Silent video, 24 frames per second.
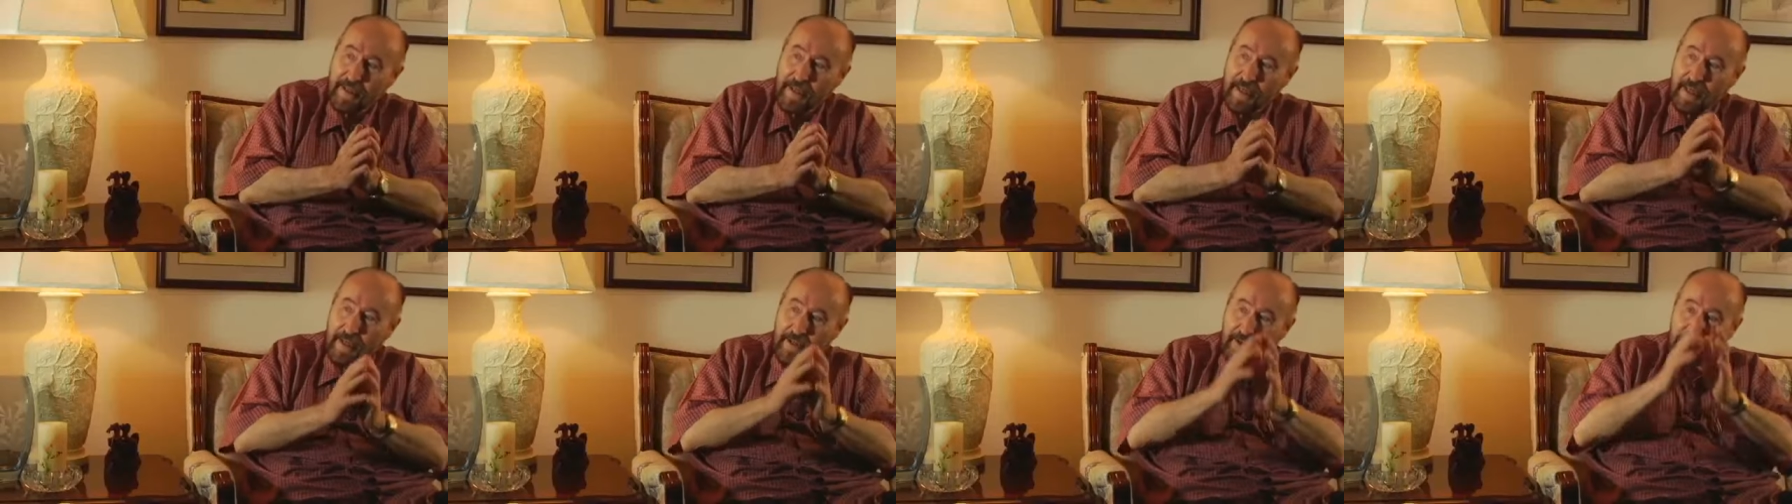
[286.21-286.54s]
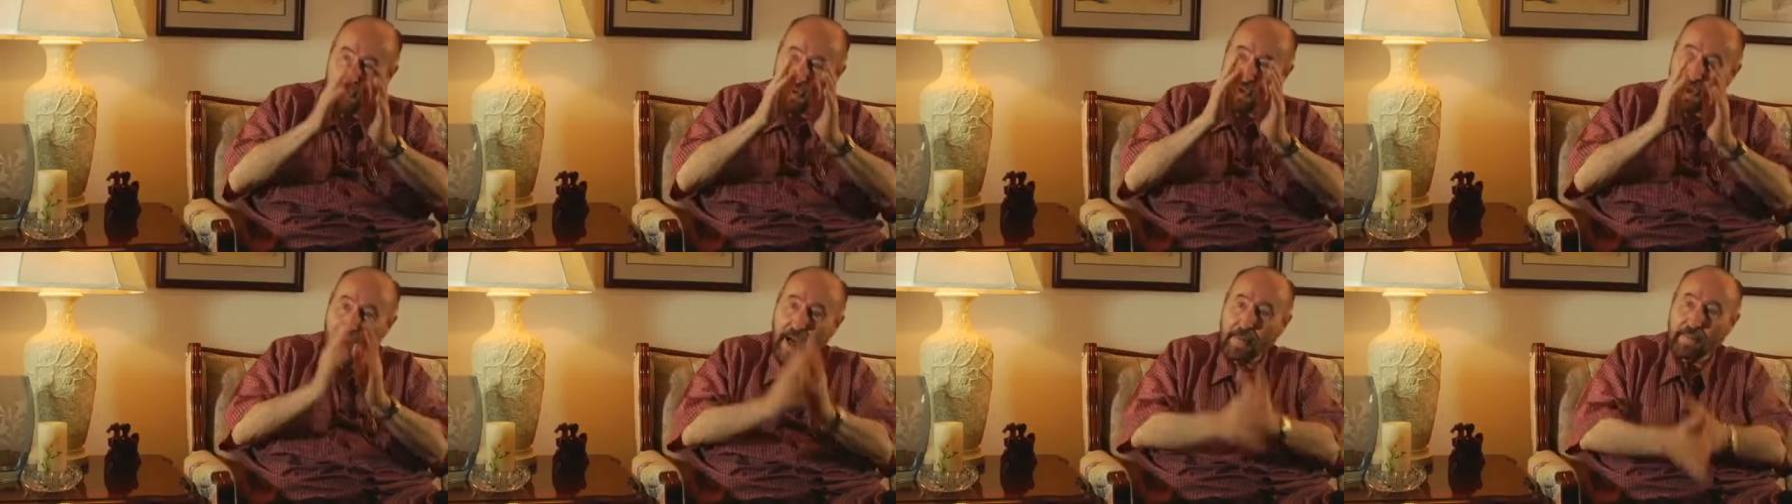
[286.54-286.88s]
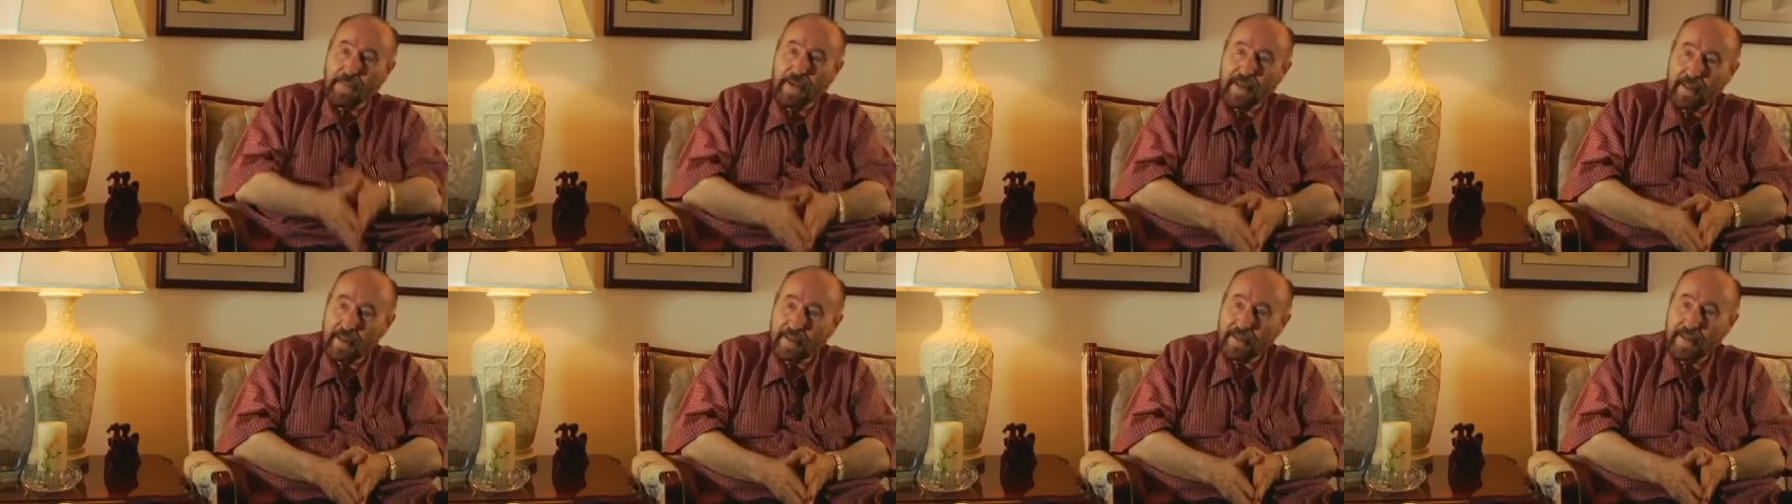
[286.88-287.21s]
and
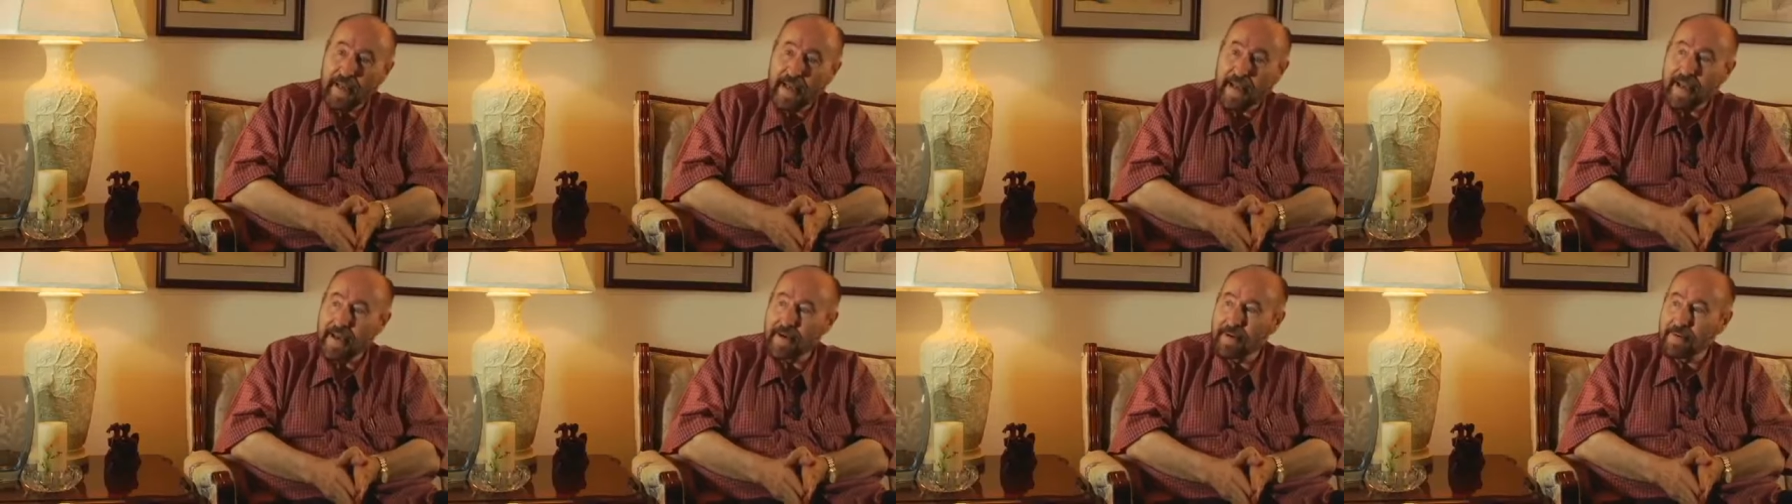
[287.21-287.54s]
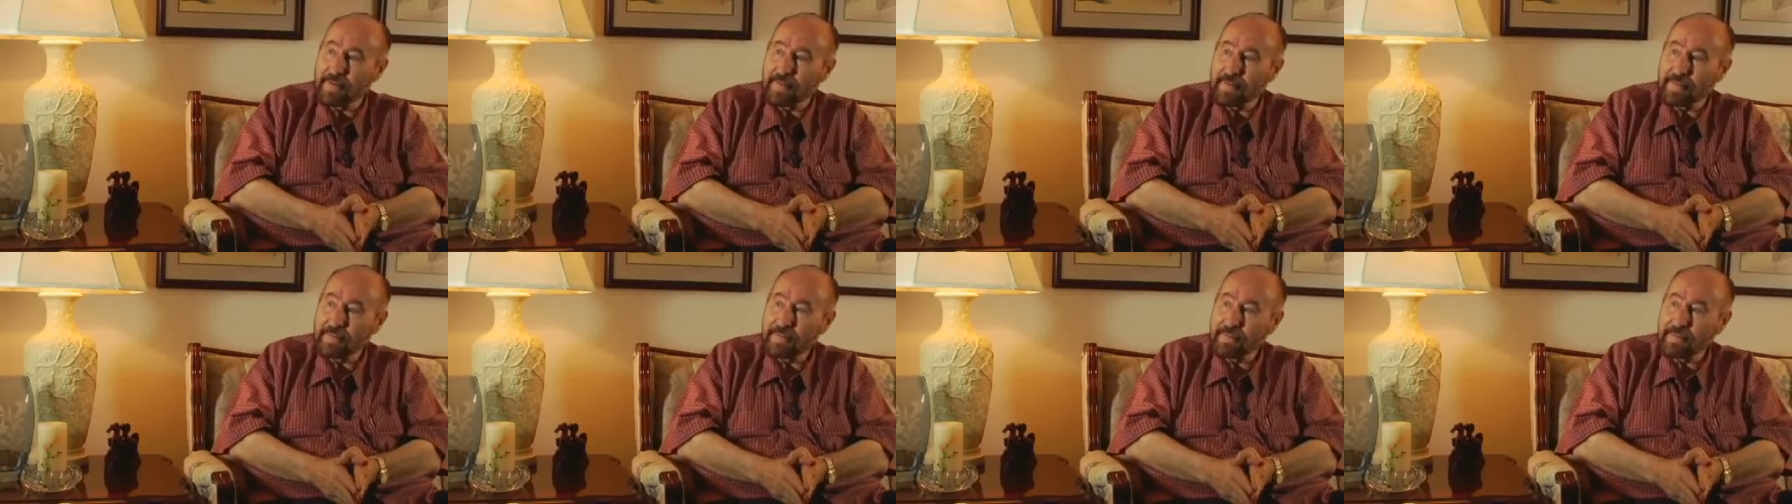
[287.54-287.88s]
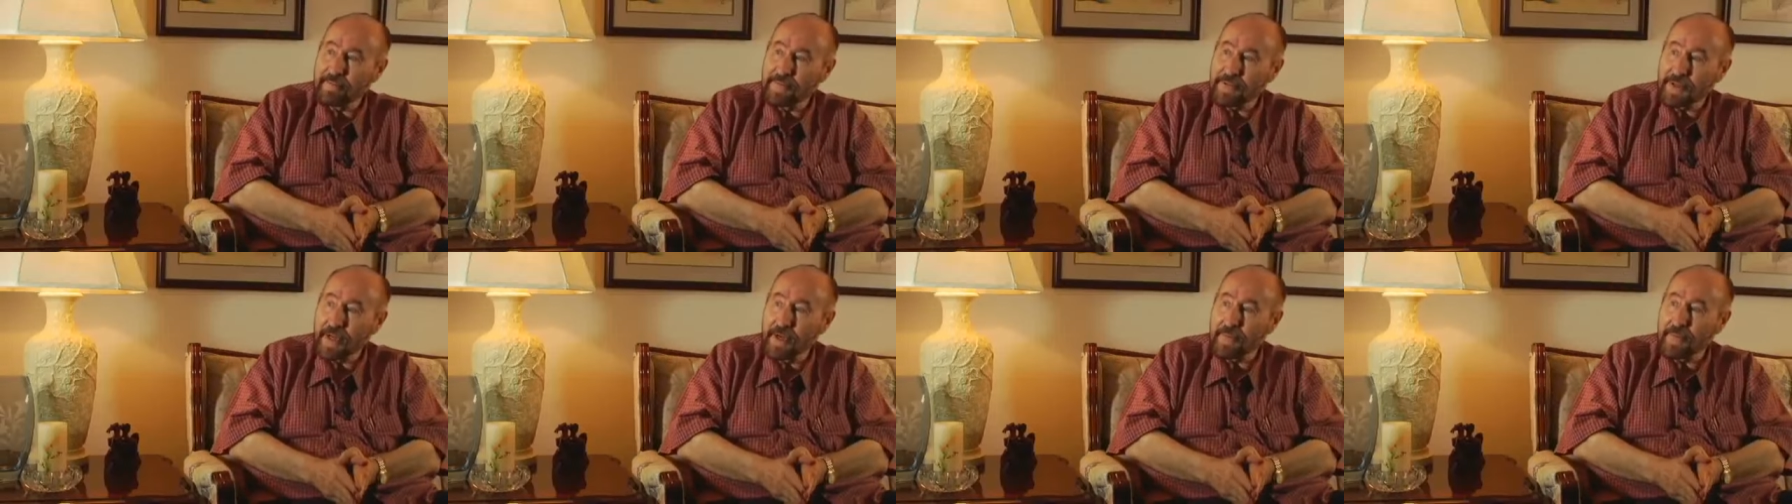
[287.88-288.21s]
chopping
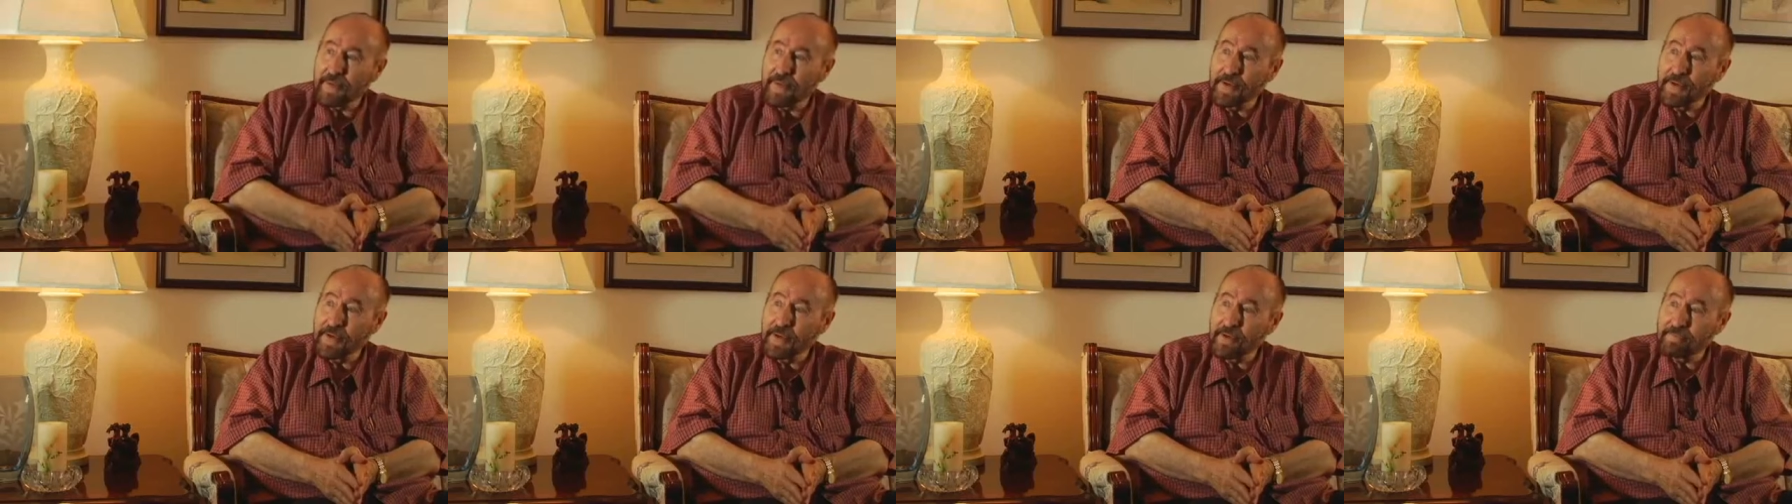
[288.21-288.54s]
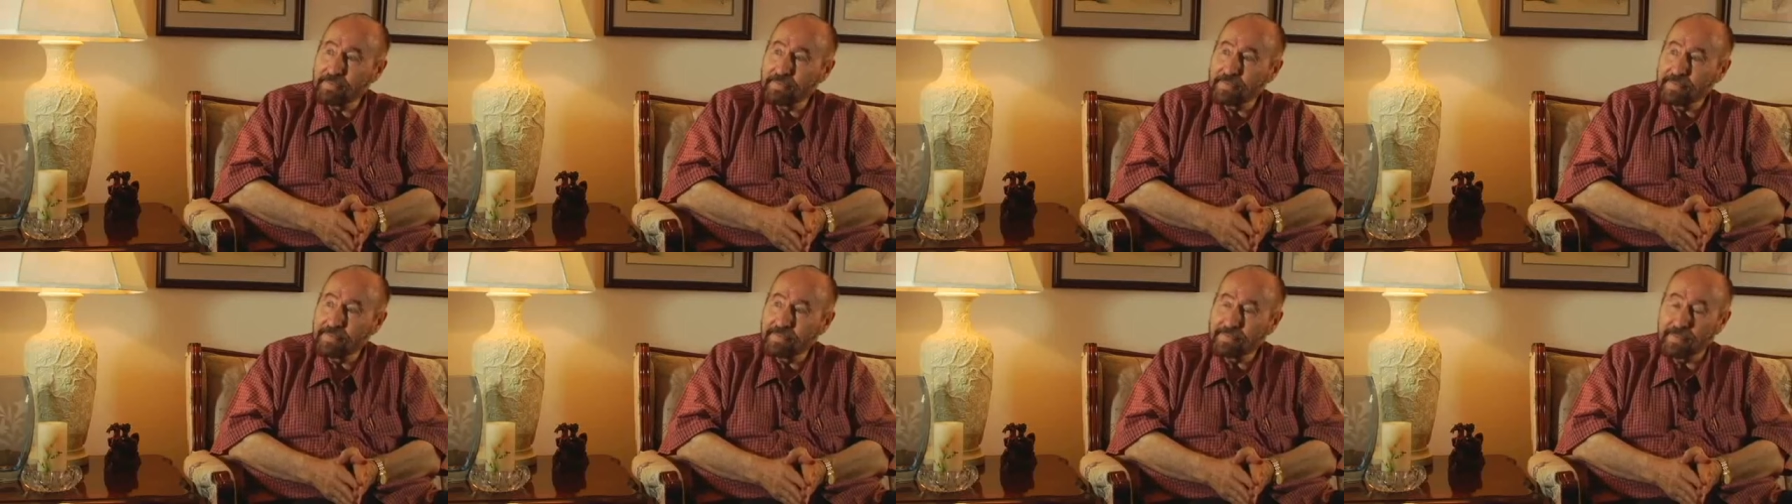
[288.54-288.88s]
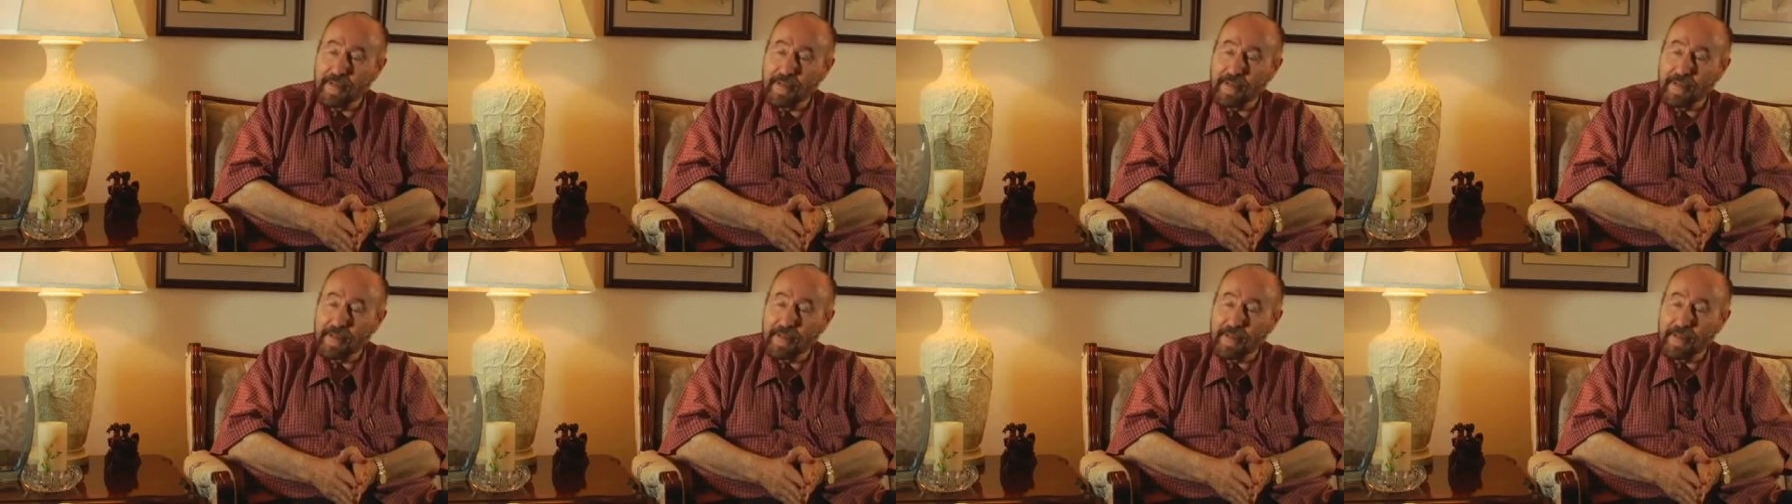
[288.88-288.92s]
up